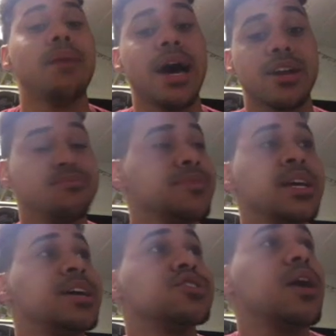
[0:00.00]
him Adam.
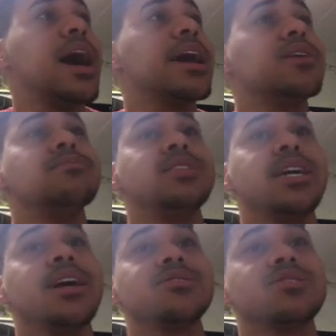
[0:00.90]
So Adam
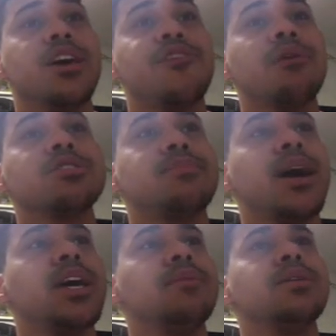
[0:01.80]
Diaz, if I were to buy
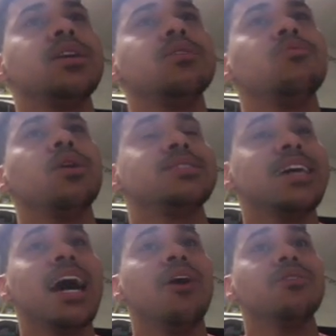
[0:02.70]
him, he went
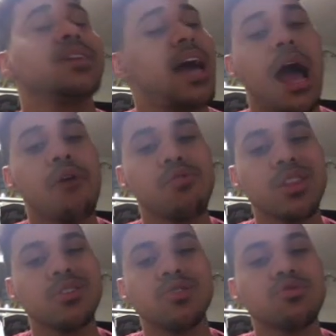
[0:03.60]
down. You
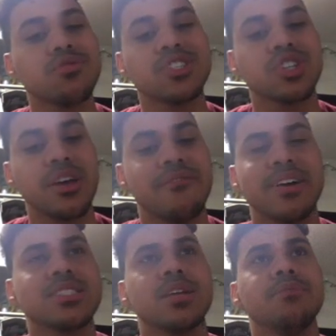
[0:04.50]
really shouldn't
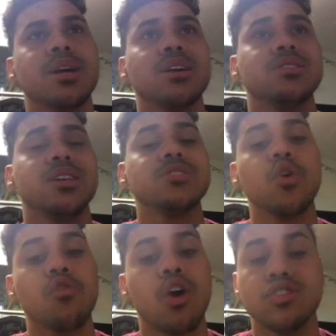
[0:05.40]
invest in him because his
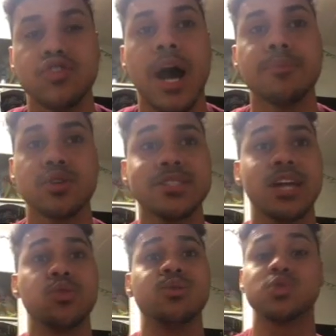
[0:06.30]
overall dropped, so he's
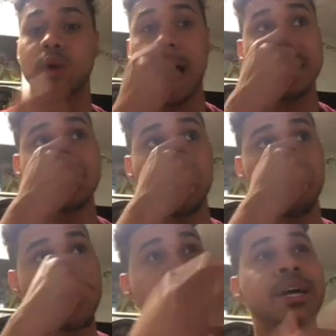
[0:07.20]
not doing too hot. So
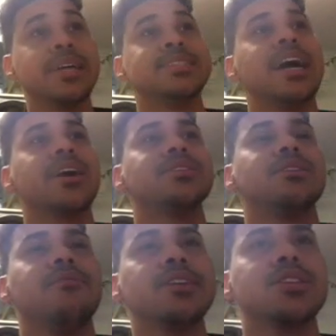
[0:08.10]
it's not good to
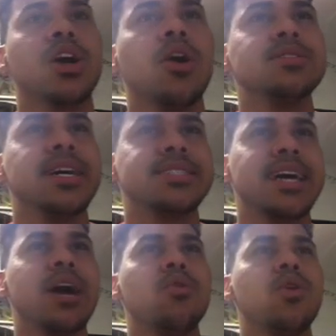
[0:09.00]
invest in cards like
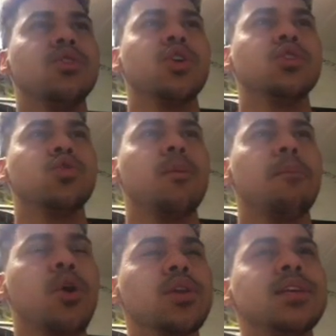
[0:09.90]
that who are doing
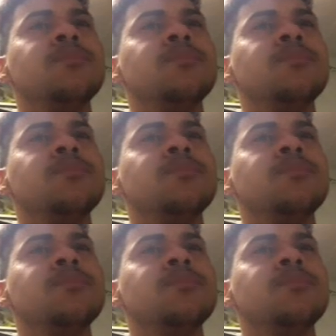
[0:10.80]
poorly.